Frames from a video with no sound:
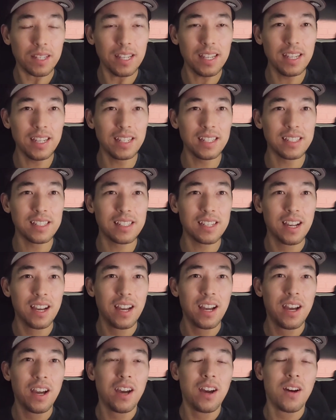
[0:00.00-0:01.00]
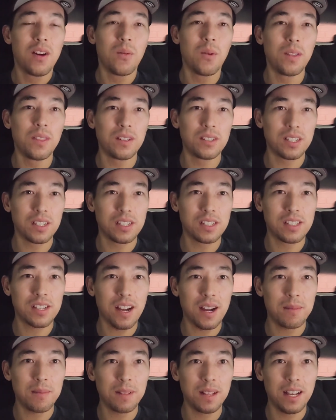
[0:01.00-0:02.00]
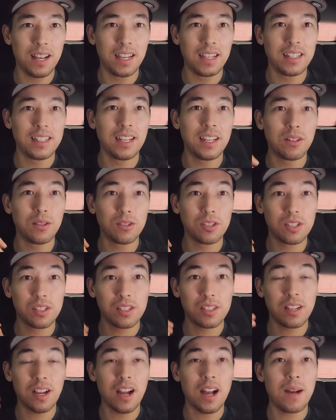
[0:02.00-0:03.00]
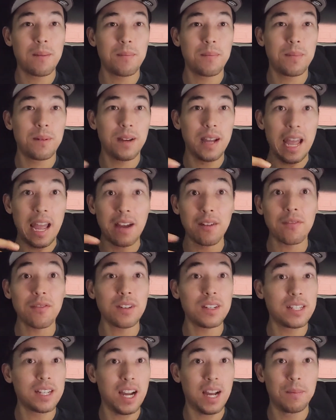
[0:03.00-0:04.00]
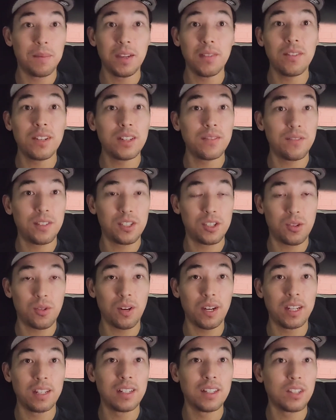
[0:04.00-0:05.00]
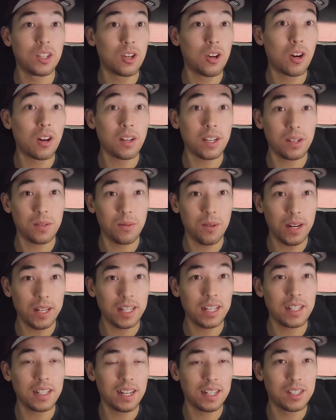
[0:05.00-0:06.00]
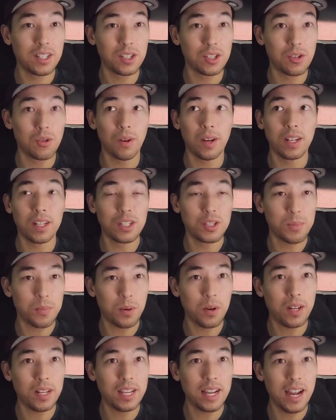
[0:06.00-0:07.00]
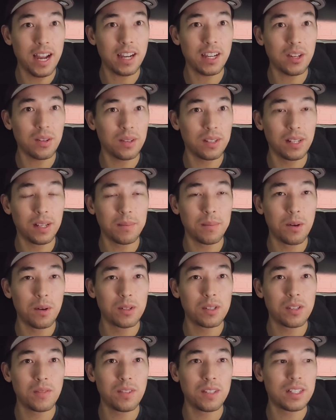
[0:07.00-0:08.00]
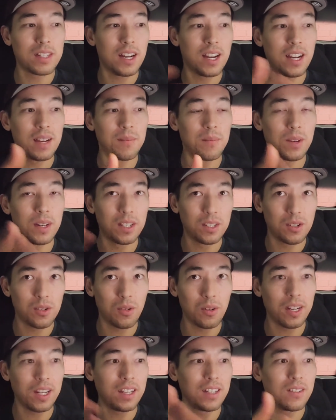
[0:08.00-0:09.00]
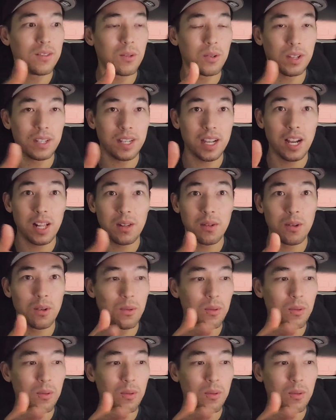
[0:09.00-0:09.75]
is when there's a stoplight, it'll stop every time, even if it's green, and the car can recognize it's green. Is pretty accurate, like most of the time. When it's green or yellow or